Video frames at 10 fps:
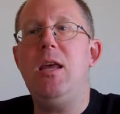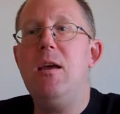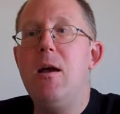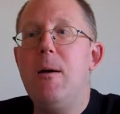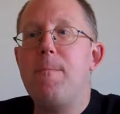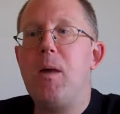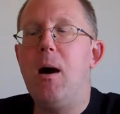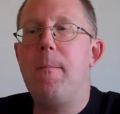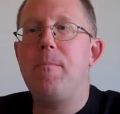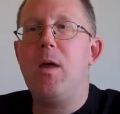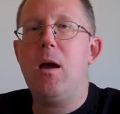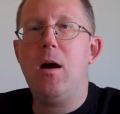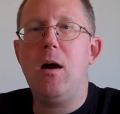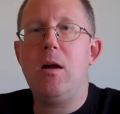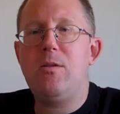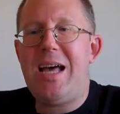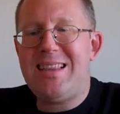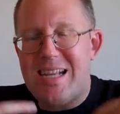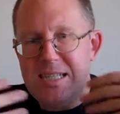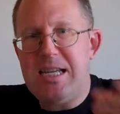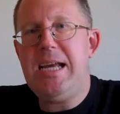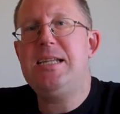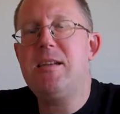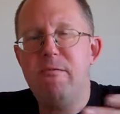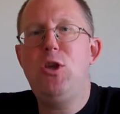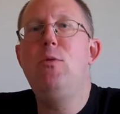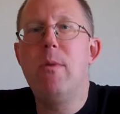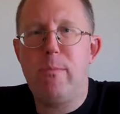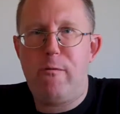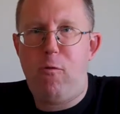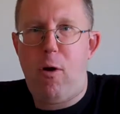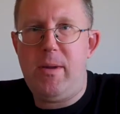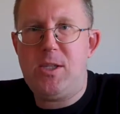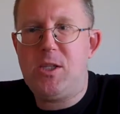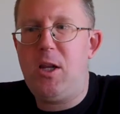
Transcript: the that taste of the human performance.